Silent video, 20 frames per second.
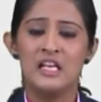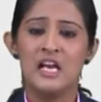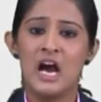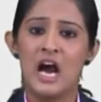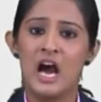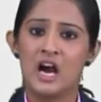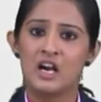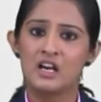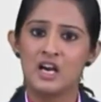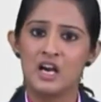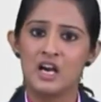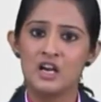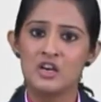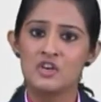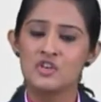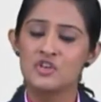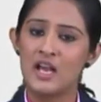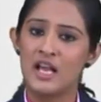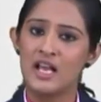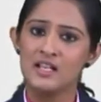Akash
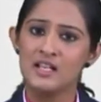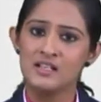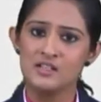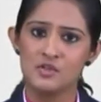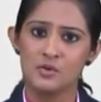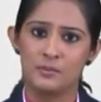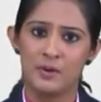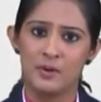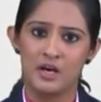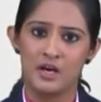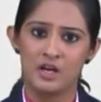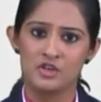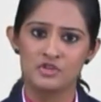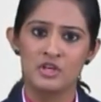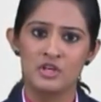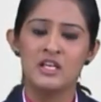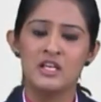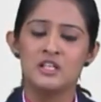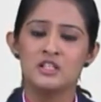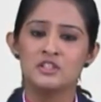and Subhash
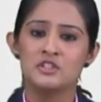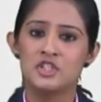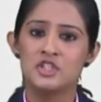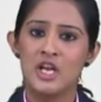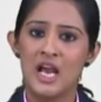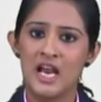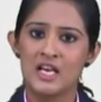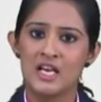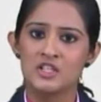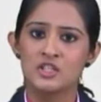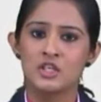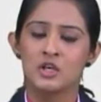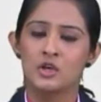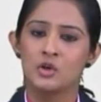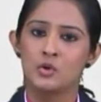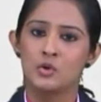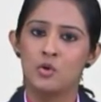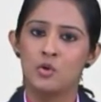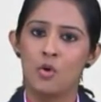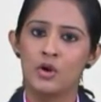dash
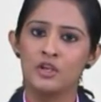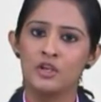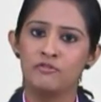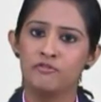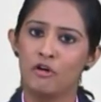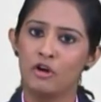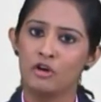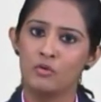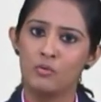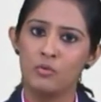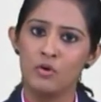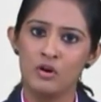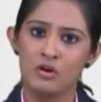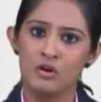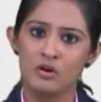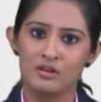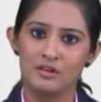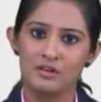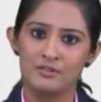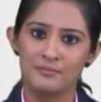going for a
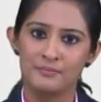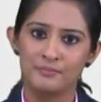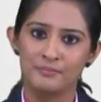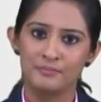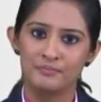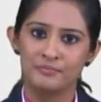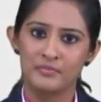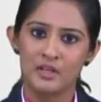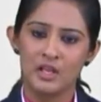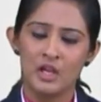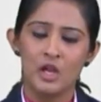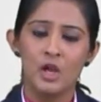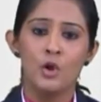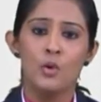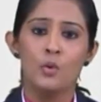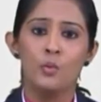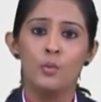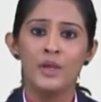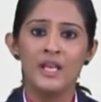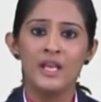walk.
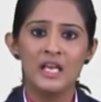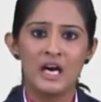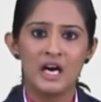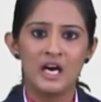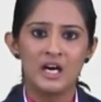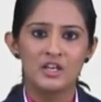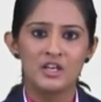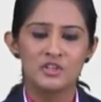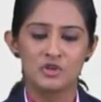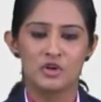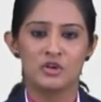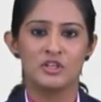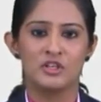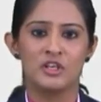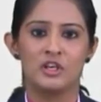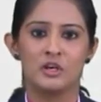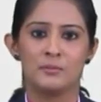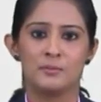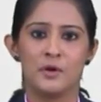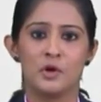We are talking
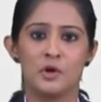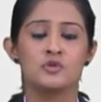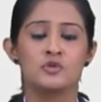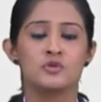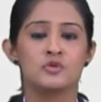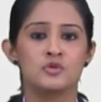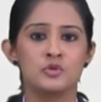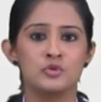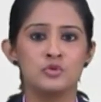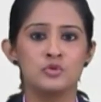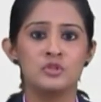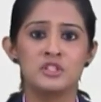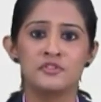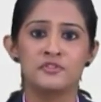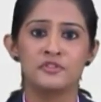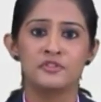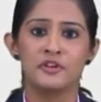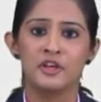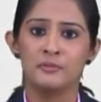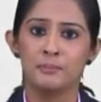about two
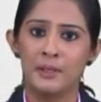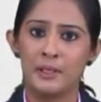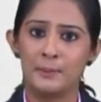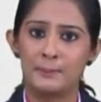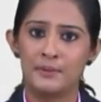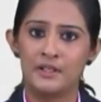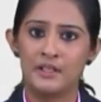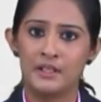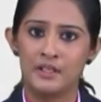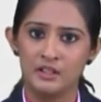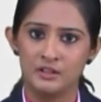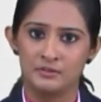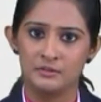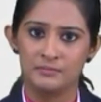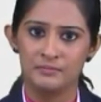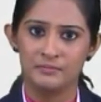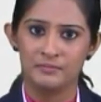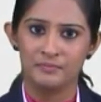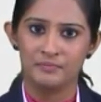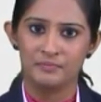different people here.
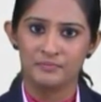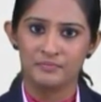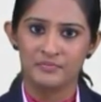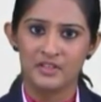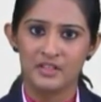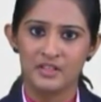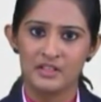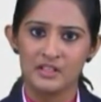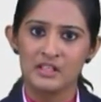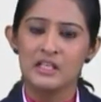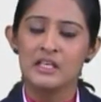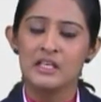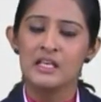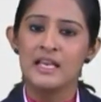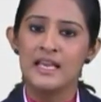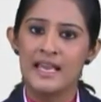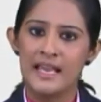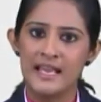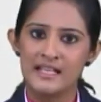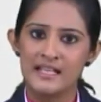
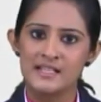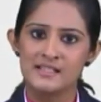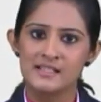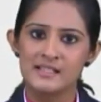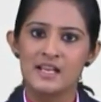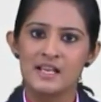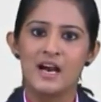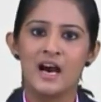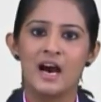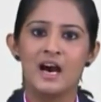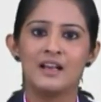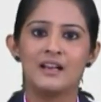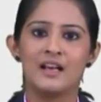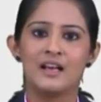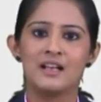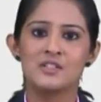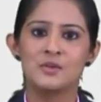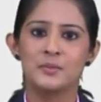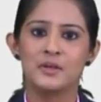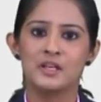Hence, our
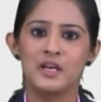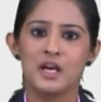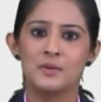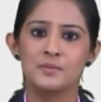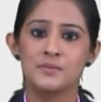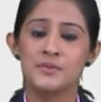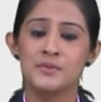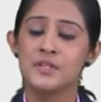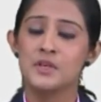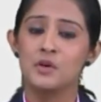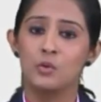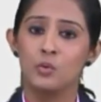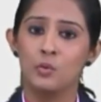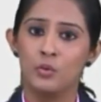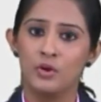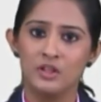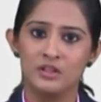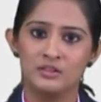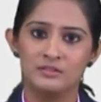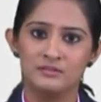answer becomes
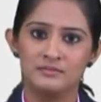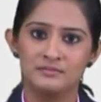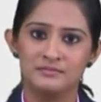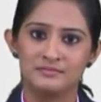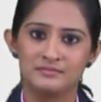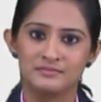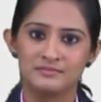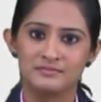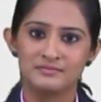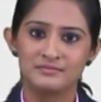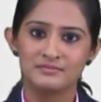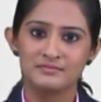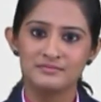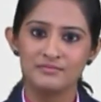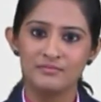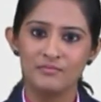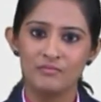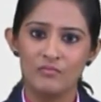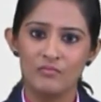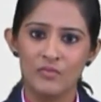were.
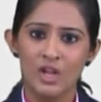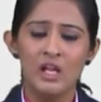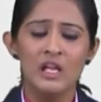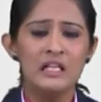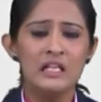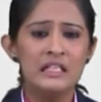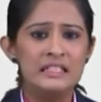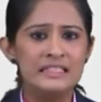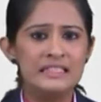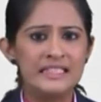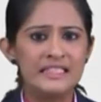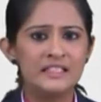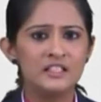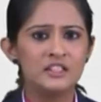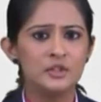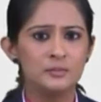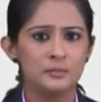Neither the